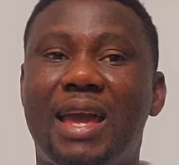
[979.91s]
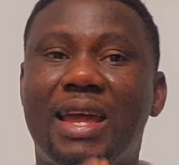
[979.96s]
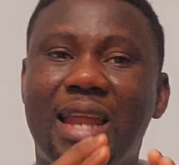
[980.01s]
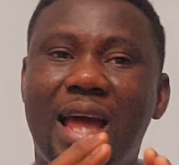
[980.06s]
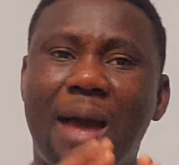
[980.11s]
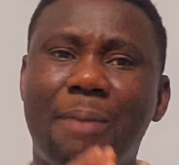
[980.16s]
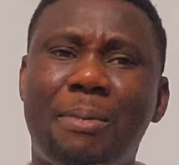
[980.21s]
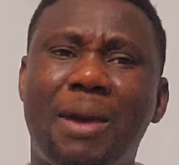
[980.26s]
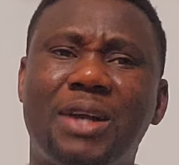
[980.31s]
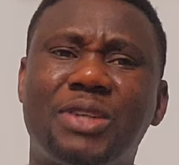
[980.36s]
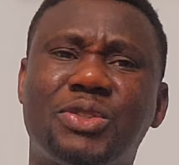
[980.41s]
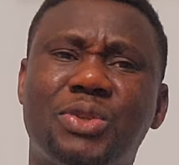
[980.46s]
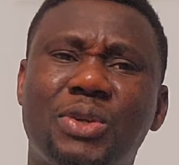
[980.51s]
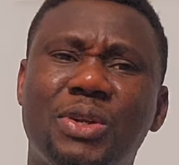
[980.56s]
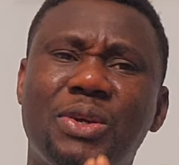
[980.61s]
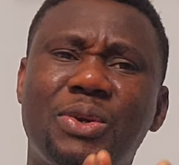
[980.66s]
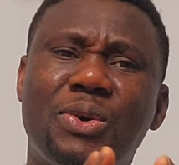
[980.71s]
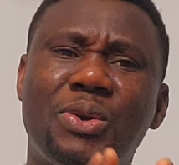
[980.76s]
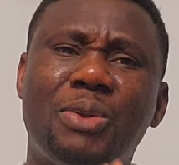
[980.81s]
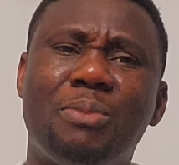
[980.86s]
And I'm
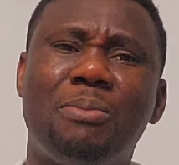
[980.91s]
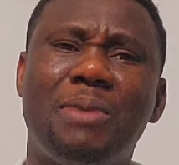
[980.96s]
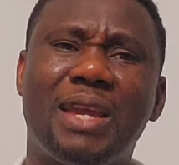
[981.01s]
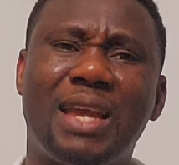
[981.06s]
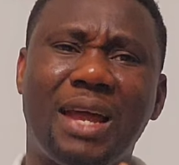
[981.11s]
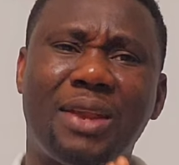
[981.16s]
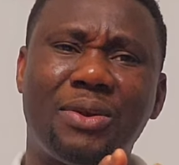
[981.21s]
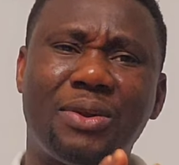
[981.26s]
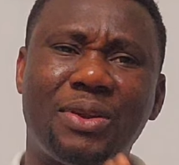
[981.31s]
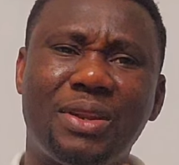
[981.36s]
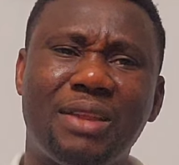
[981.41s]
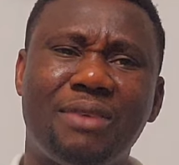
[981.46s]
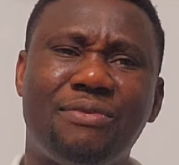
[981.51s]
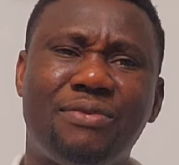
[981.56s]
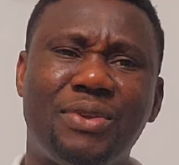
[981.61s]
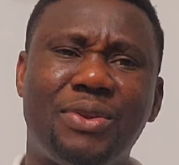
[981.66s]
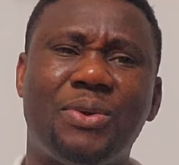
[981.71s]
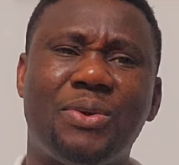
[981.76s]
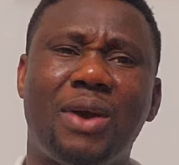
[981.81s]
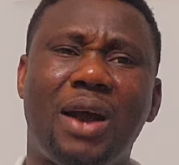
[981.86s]
actually going to make another
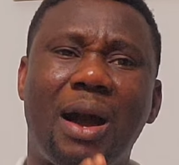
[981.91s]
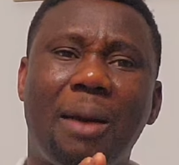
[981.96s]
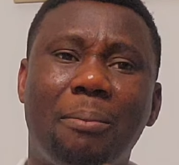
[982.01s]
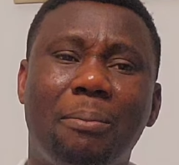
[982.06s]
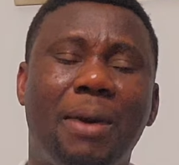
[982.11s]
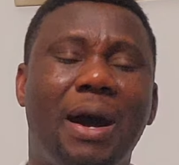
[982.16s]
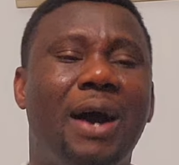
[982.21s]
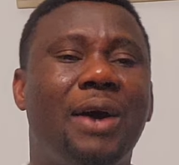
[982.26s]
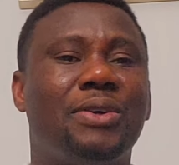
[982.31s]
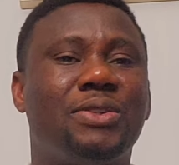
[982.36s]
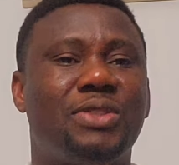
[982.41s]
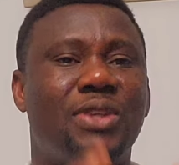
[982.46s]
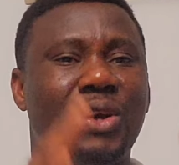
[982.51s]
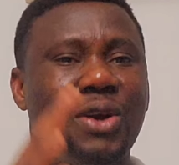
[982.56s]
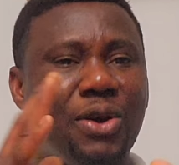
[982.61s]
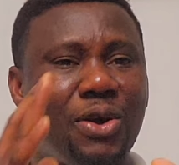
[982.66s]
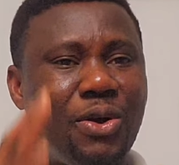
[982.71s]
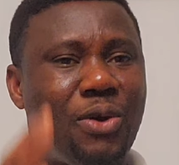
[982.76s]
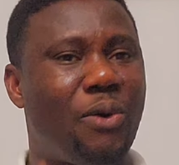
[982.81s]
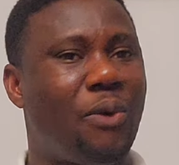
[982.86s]
video about
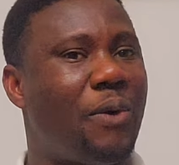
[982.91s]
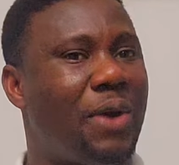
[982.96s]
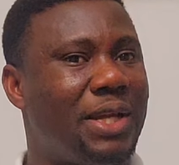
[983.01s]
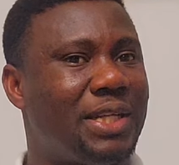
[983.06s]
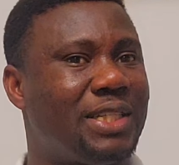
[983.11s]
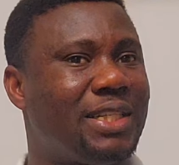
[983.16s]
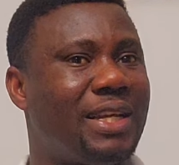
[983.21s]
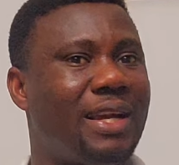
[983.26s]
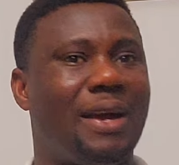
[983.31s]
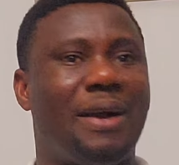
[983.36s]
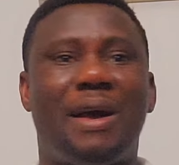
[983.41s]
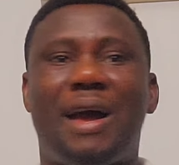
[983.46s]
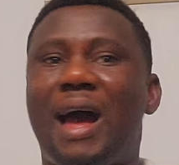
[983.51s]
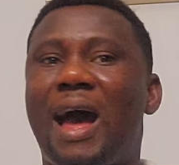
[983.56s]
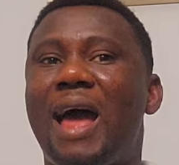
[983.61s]
Croatia.